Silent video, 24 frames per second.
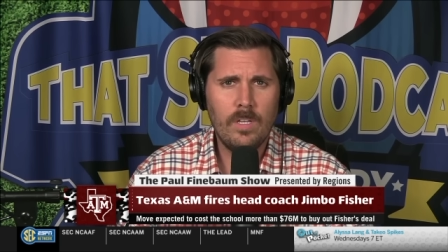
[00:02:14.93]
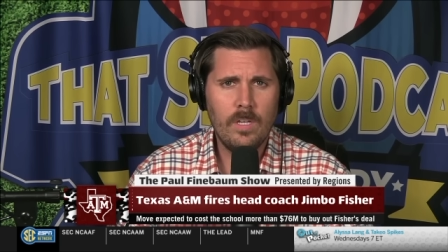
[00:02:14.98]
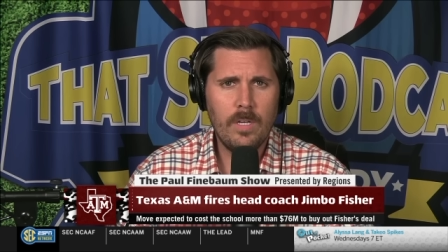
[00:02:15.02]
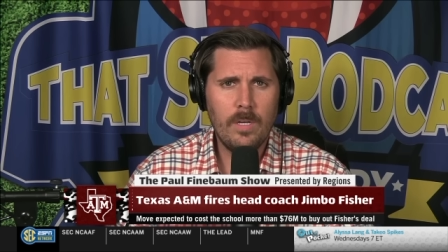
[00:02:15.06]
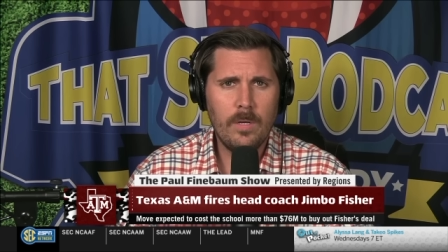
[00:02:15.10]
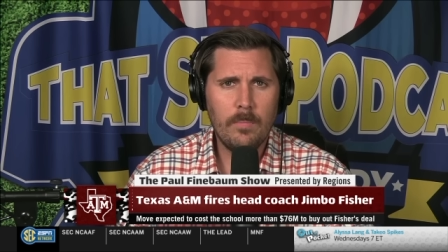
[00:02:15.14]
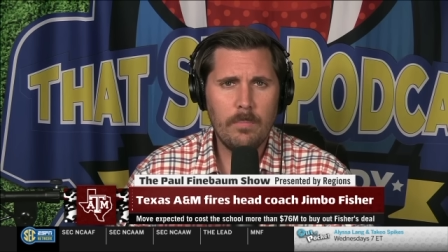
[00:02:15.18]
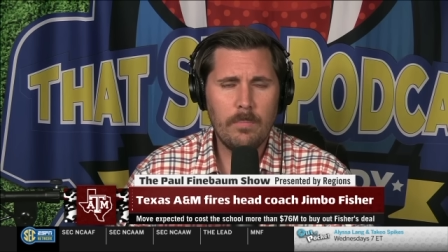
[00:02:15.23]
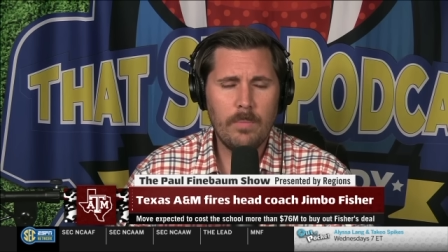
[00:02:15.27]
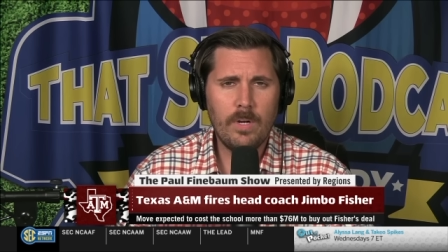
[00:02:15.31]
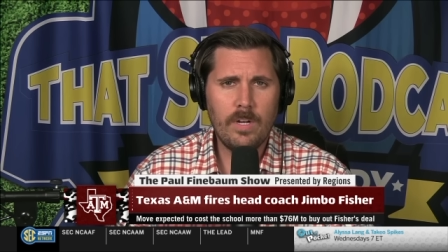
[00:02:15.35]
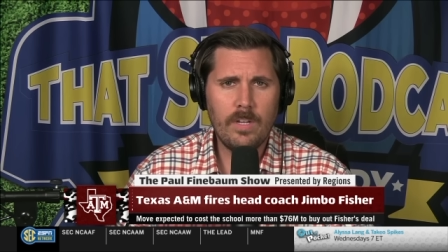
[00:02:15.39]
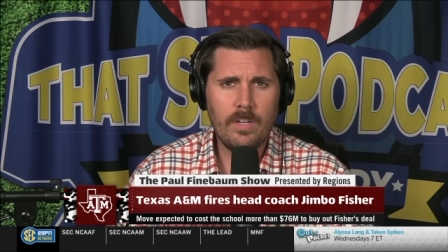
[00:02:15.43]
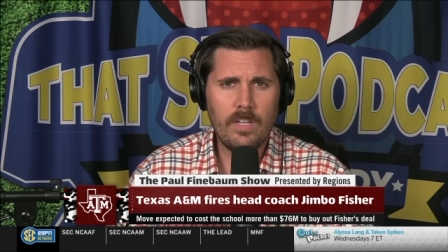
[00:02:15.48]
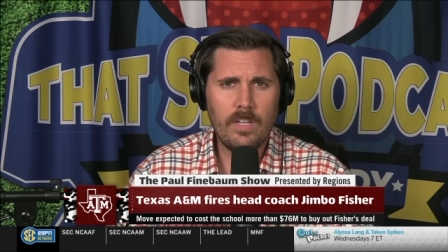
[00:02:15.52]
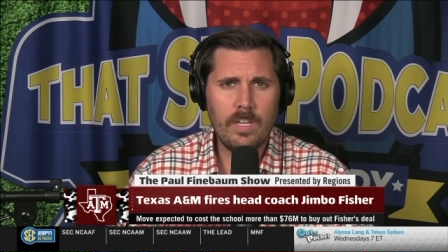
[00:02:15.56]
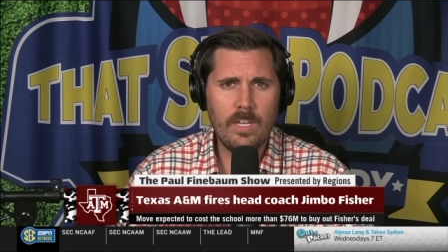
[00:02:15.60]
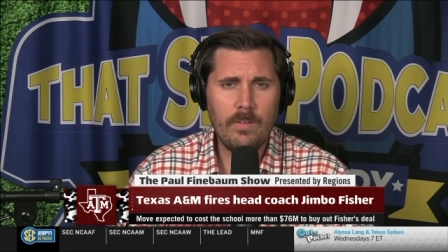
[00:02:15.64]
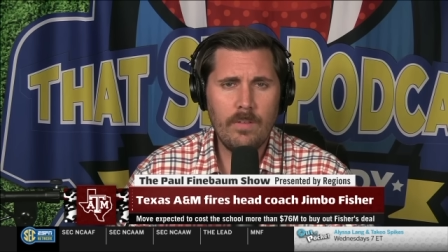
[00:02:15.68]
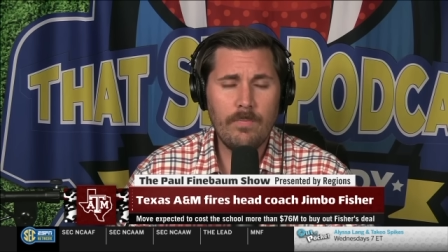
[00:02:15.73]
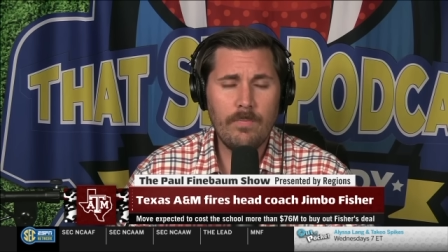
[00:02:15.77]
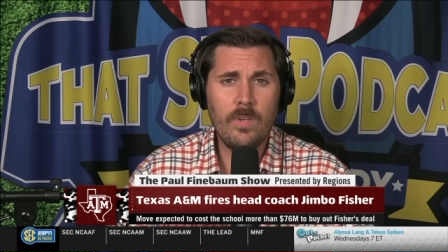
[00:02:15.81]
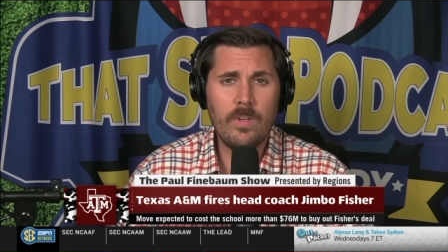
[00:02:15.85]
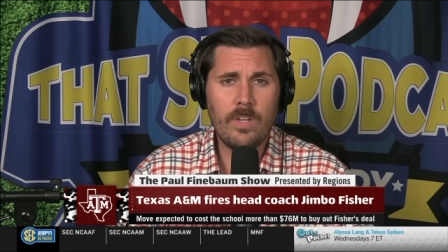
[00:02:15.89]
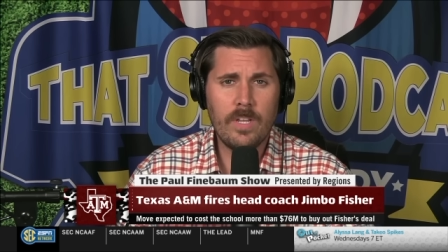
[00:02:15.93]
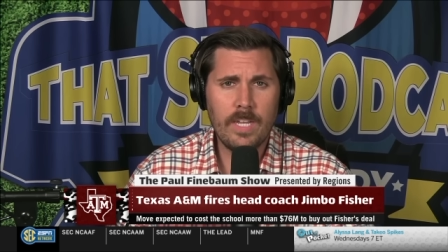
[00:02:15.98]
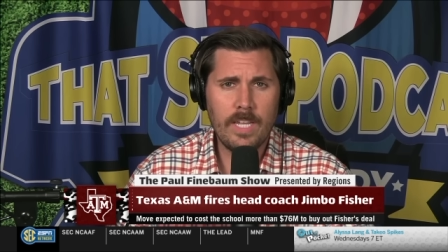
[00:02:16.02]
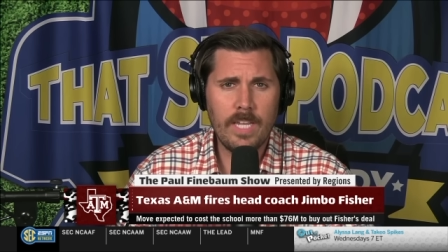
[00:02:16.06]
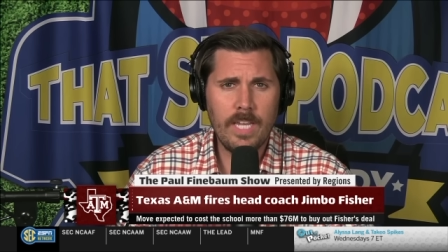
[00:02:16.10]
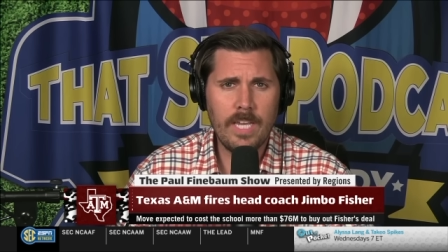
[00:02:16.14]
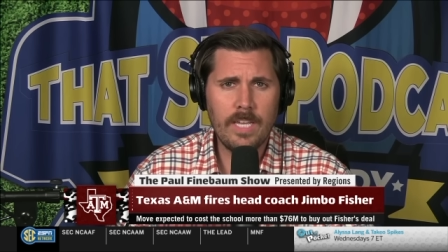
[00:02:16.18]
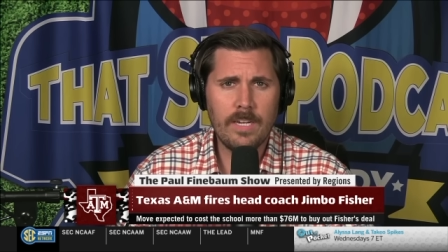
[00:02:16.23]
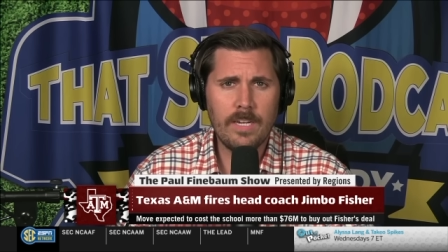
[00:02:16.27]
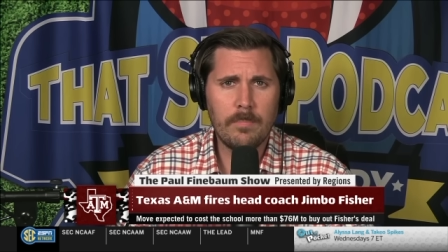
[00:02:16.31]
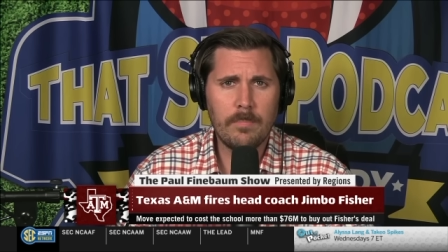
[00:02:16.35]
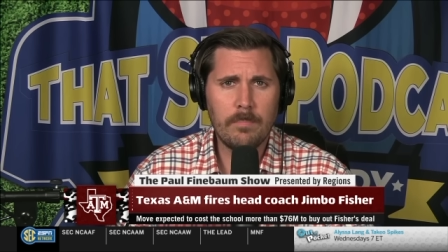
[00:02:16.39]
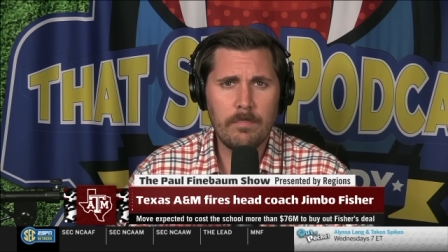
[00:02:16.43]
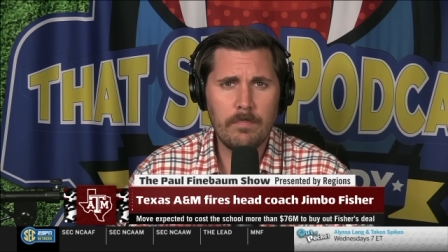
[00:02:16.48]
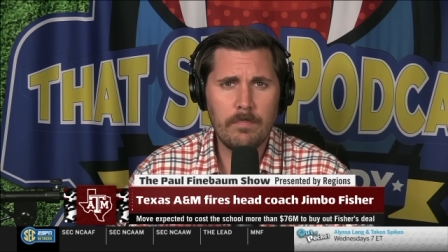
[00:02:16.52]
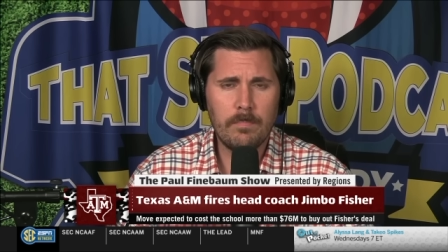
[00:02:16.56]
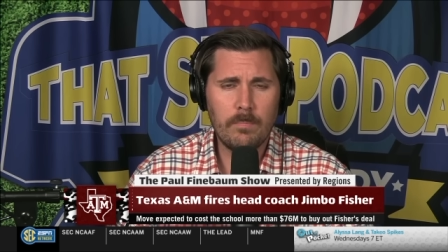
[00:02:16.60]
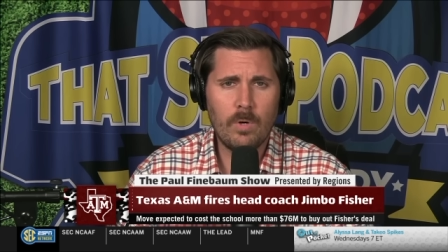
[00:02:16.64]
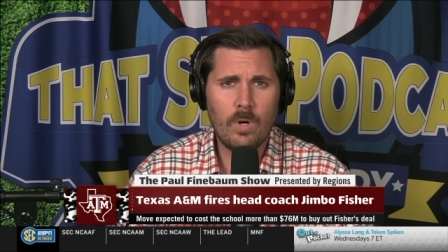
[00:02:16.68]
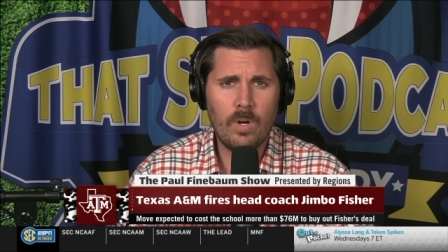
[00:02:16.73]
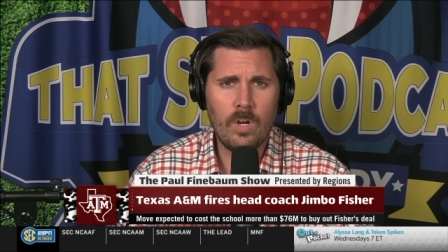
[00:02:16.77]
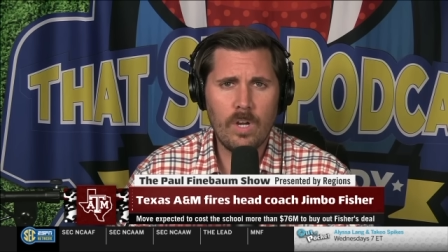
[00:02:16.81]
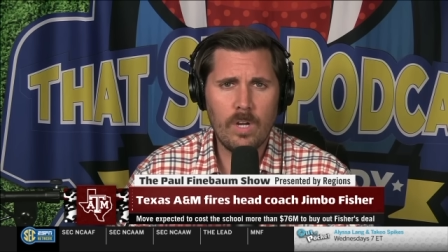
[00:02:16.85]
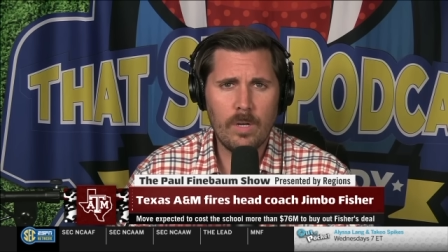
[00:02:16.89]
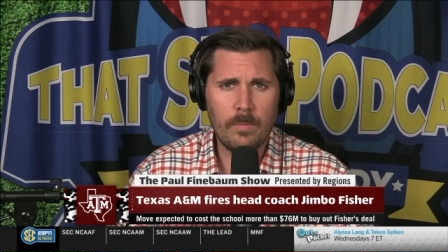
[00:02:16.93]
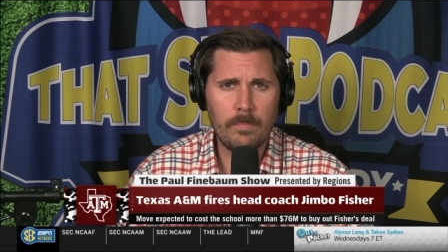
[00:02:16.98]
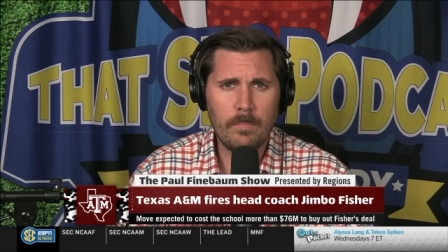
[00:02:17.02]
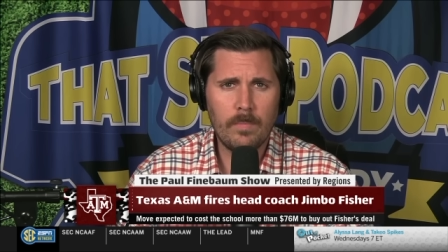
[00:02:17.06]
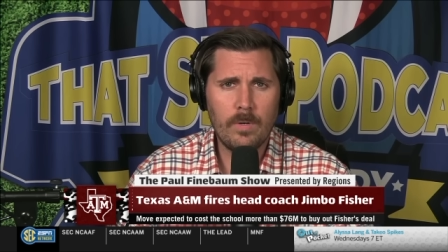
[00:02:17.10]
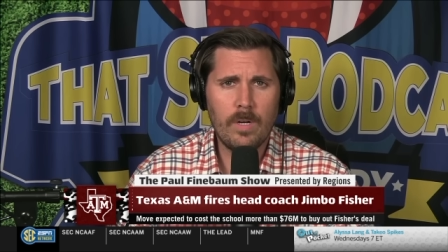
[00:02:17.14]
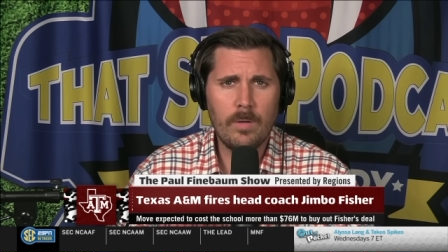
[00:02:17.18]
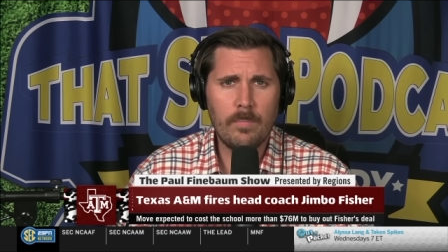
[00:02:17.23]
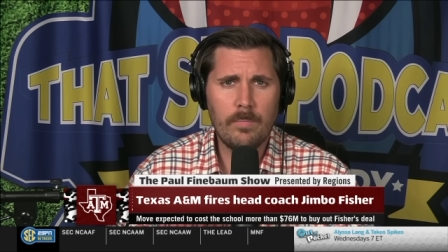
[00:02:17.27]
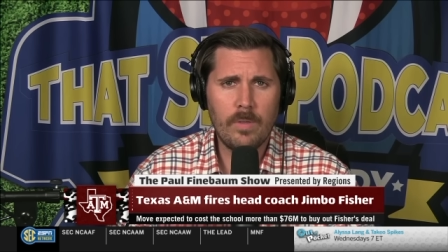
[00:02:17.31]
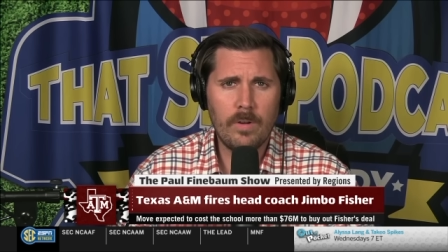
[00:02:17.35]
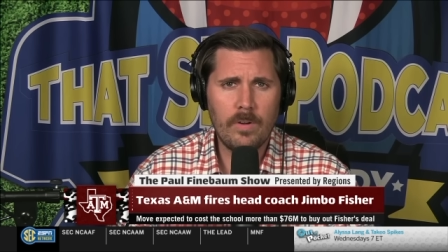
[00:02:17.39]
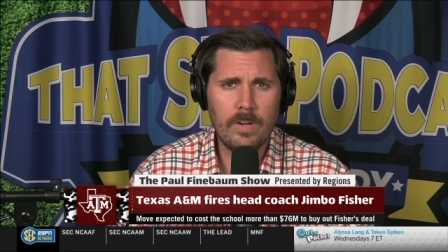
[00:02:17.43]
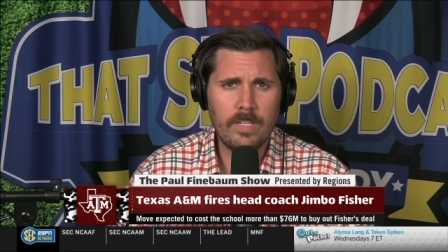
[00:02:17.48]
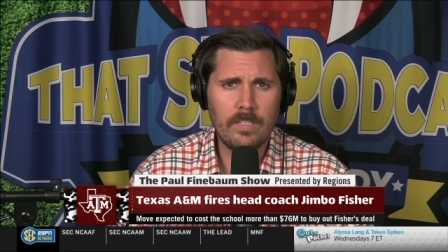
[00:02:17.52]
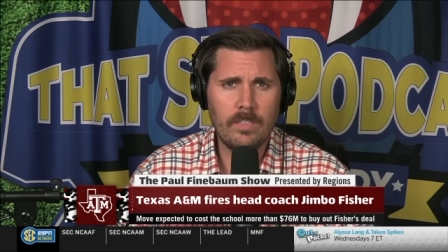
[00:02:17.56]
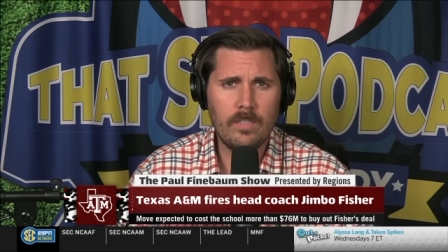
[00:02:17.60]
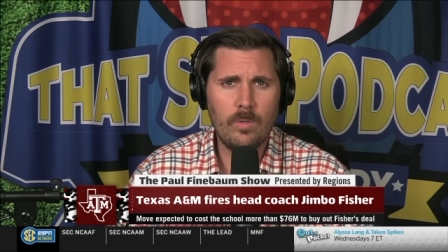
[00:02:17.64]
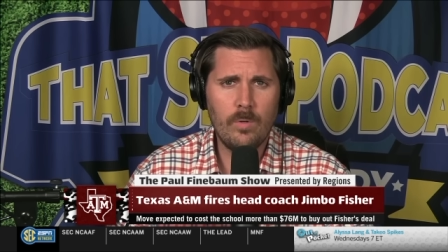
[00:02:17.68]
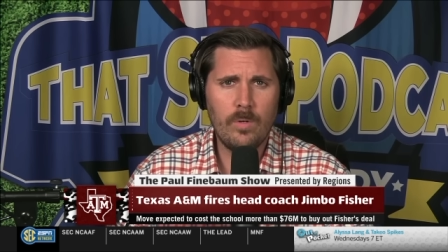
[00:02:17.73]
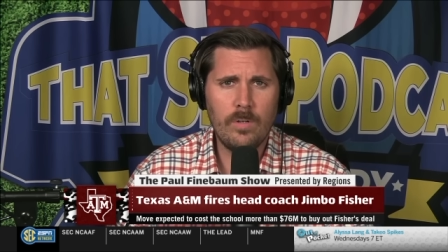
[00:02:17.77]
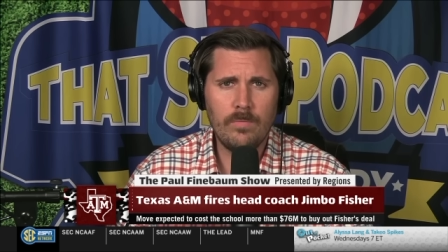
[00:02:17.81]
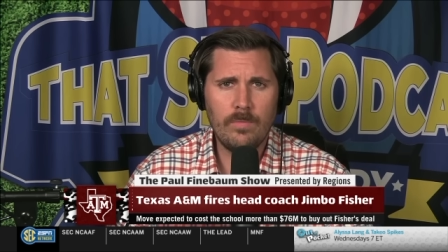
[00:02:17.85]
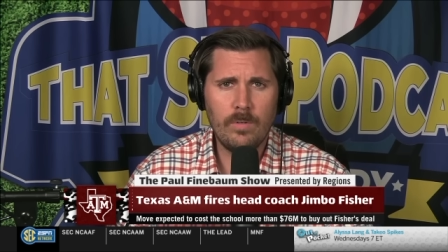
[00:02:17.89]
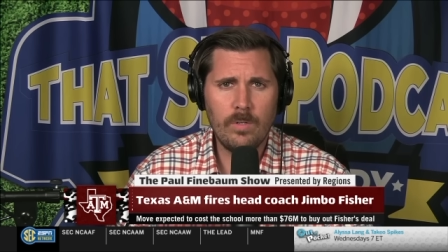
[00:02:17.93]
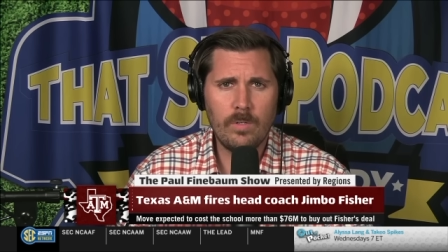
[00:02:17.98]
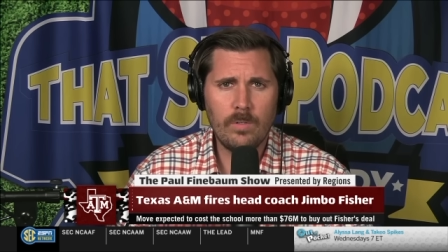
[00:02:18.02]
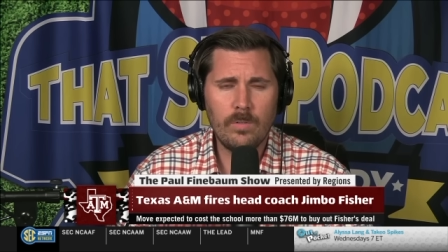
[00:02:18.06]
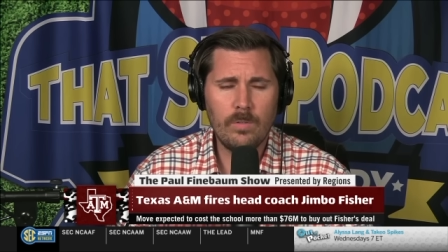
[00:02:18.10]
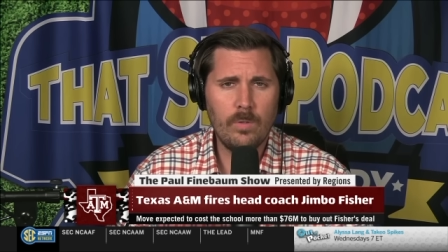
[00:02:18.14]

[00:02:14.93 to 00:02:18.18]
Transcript: but if you could get him, Brohm up there at Louisville,